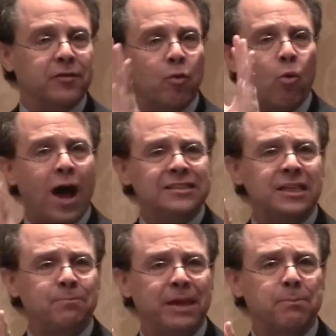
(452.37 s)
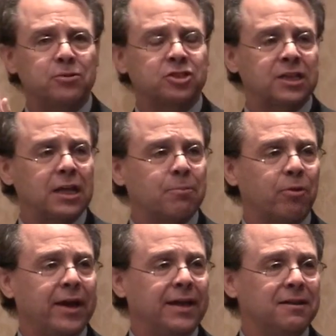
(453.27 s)
they're watching people
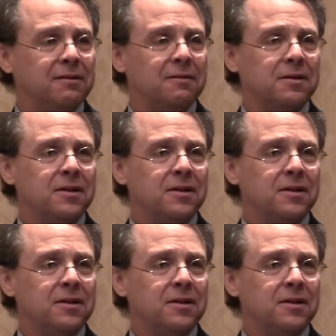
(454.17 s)
celebrate